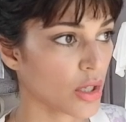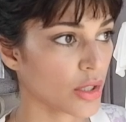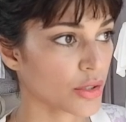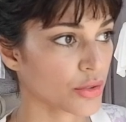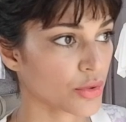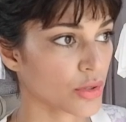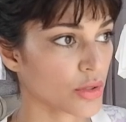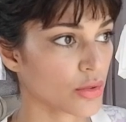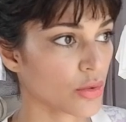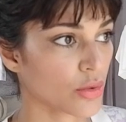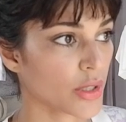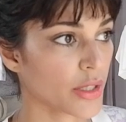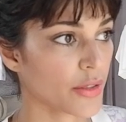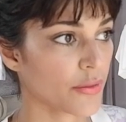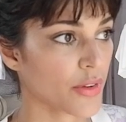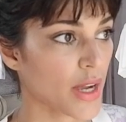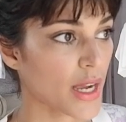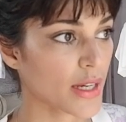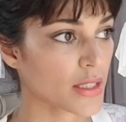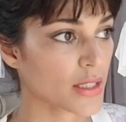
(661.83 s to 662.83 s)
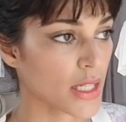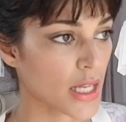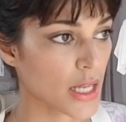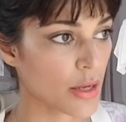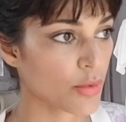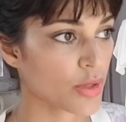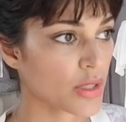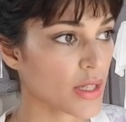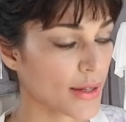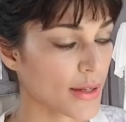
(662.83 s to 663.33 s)
last resort. In fact,
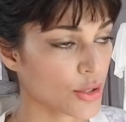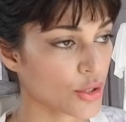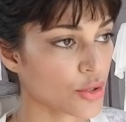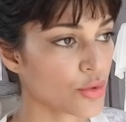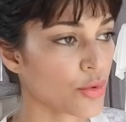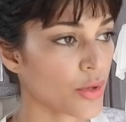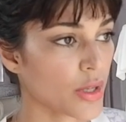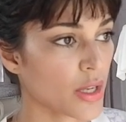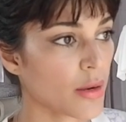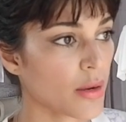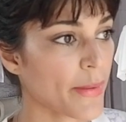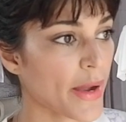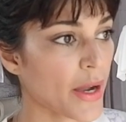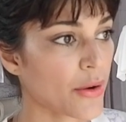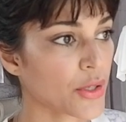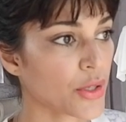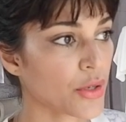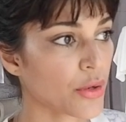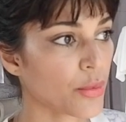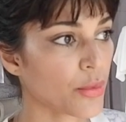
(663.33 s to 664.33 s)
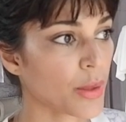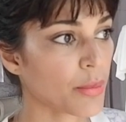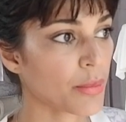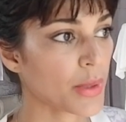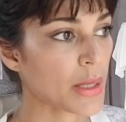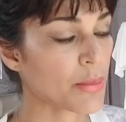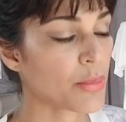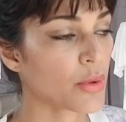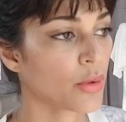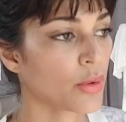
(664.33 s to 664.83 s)
he was actually talking about, you know, when
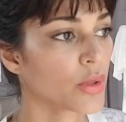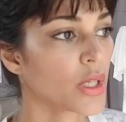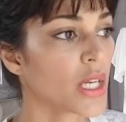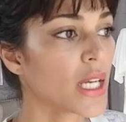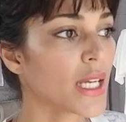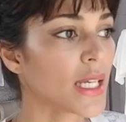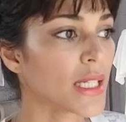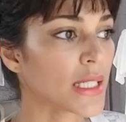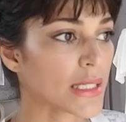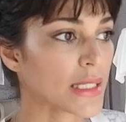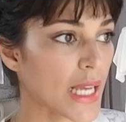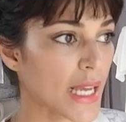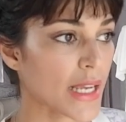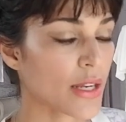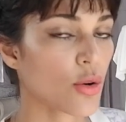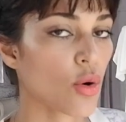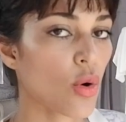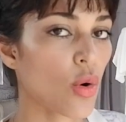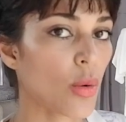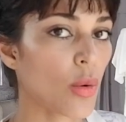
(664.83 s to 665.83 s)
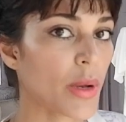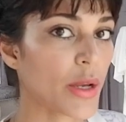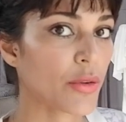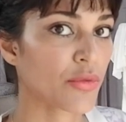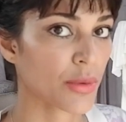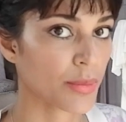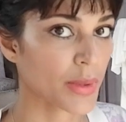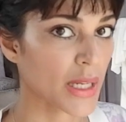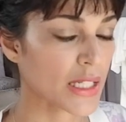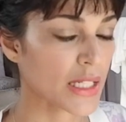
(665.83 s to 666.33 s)
people take
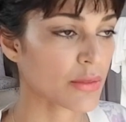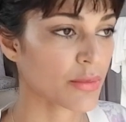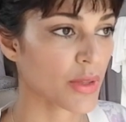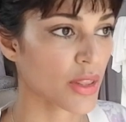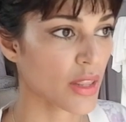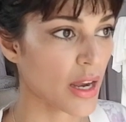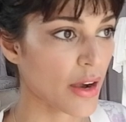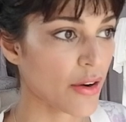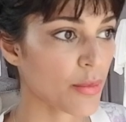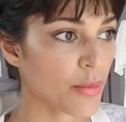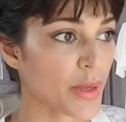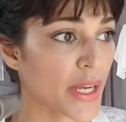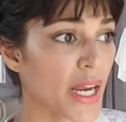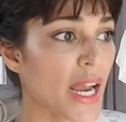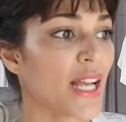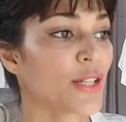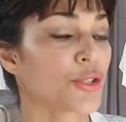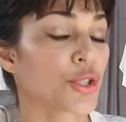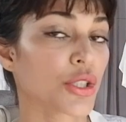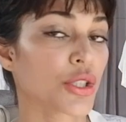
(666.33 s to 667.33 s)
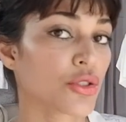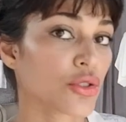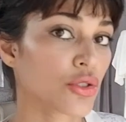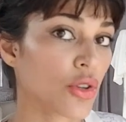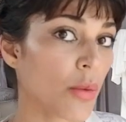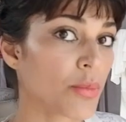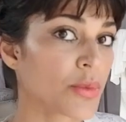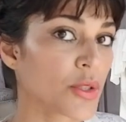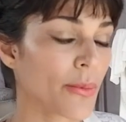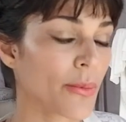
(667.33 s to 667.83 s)
hormone replacement therapy, it actually
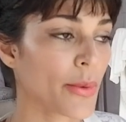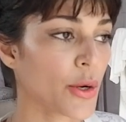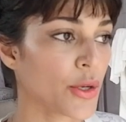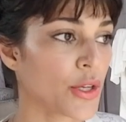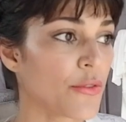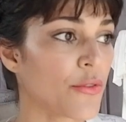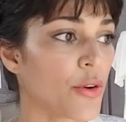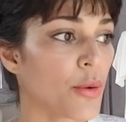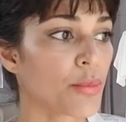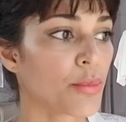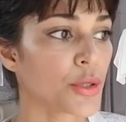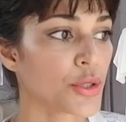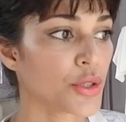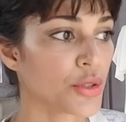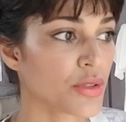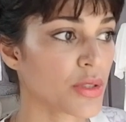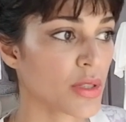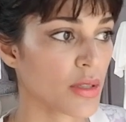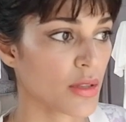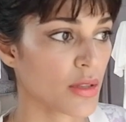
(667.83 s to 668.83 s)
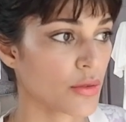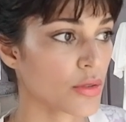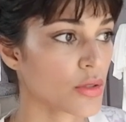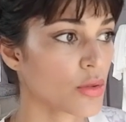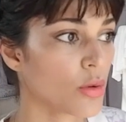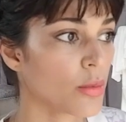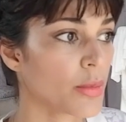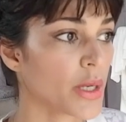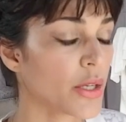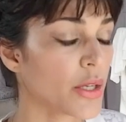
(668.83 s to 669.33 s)
stops your body from producing those
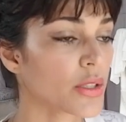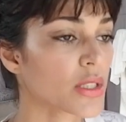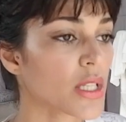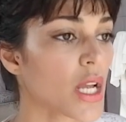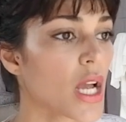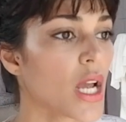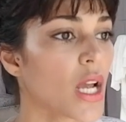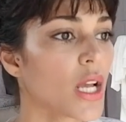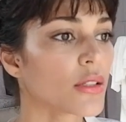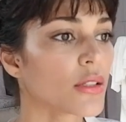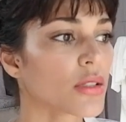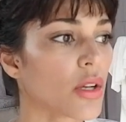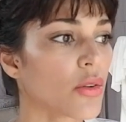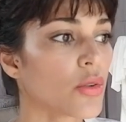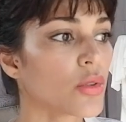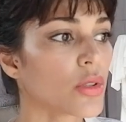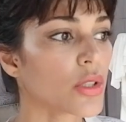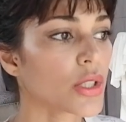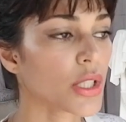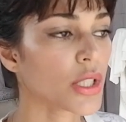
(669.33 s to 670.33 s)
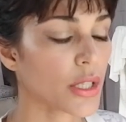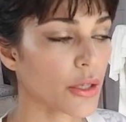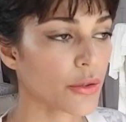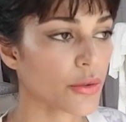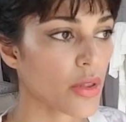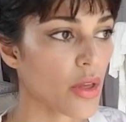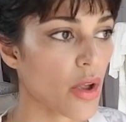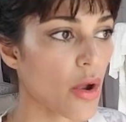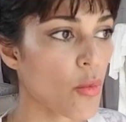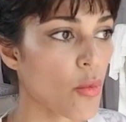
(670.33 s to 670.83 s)
hormones. So, you
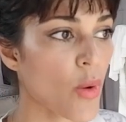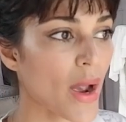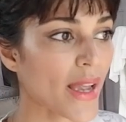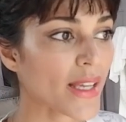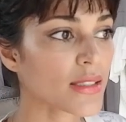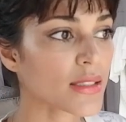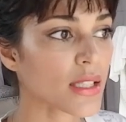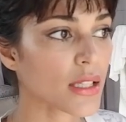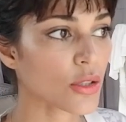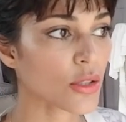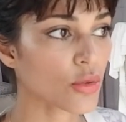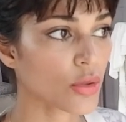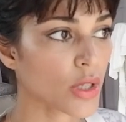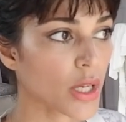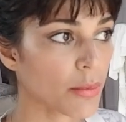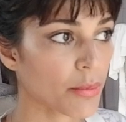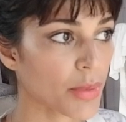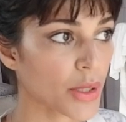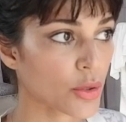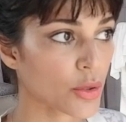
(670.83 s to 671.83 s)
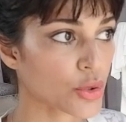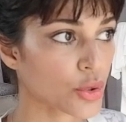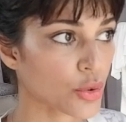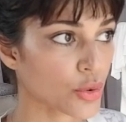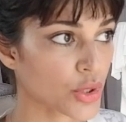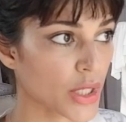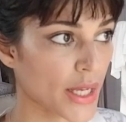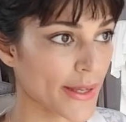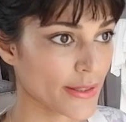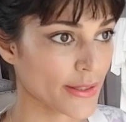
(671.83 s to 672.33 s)
know, ways that you can build
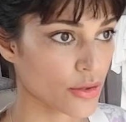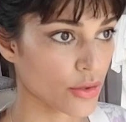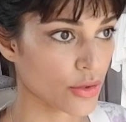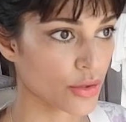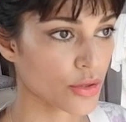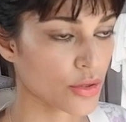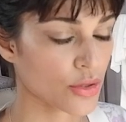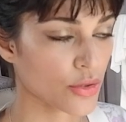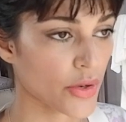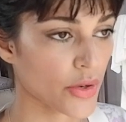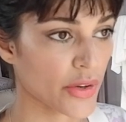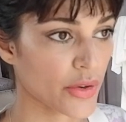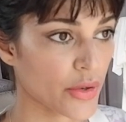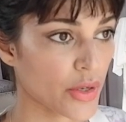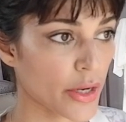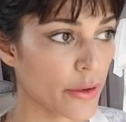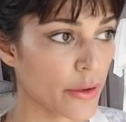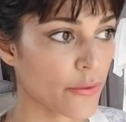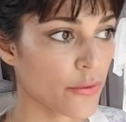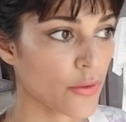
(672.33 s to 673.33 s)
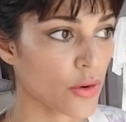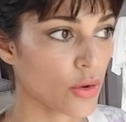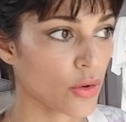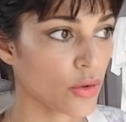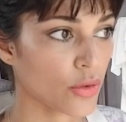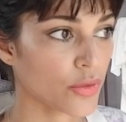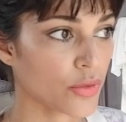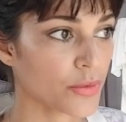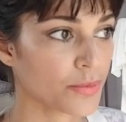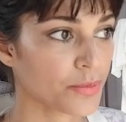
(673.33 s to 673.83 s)
your testosterone
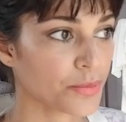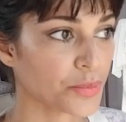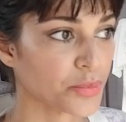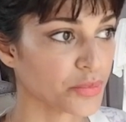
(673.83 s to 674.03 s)
involve